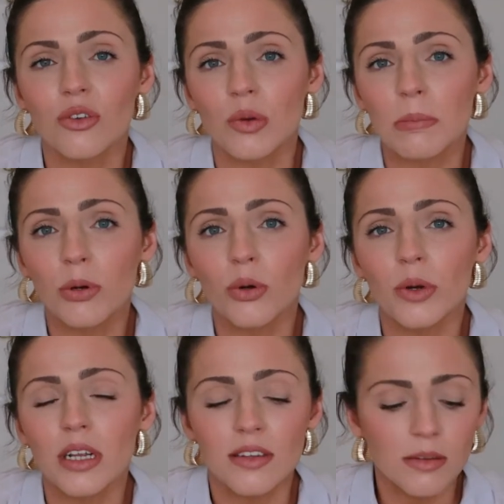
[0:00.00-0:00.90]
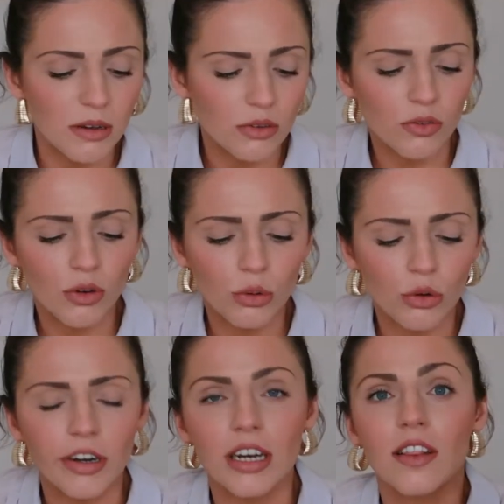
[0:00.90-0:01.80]
to a pool and it smells of
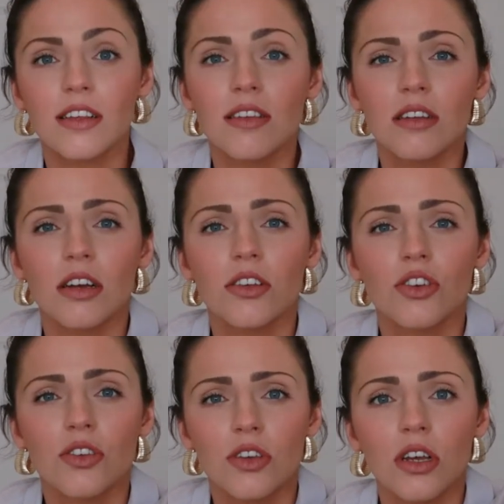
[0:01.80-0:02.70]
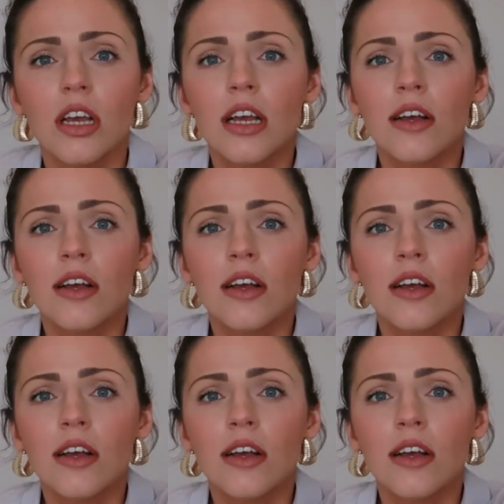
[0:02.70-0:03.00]
chlorine this is nice just to